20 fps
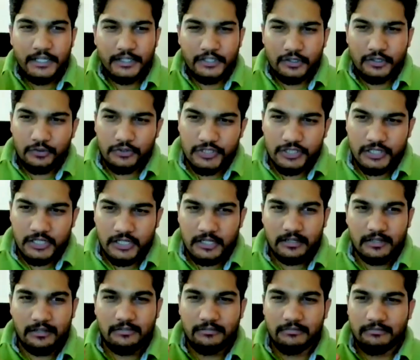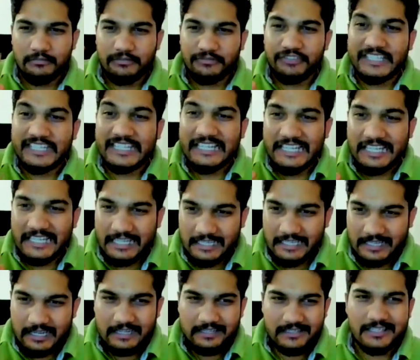intuition,
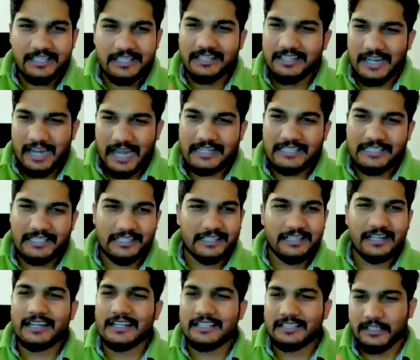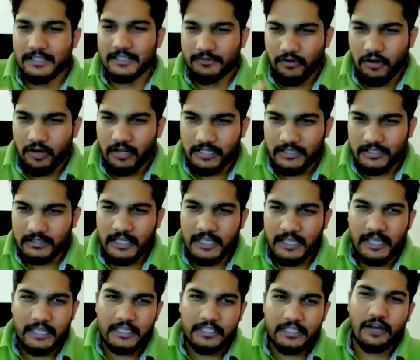feeling, etc., etc., doesn't fall in
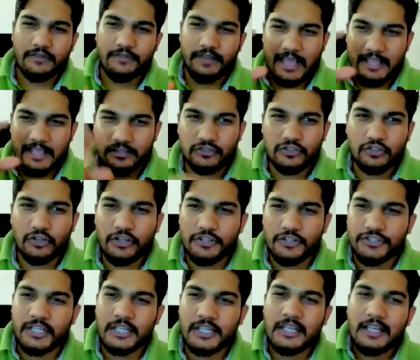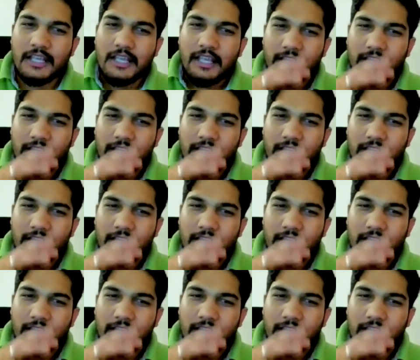the area of astrology.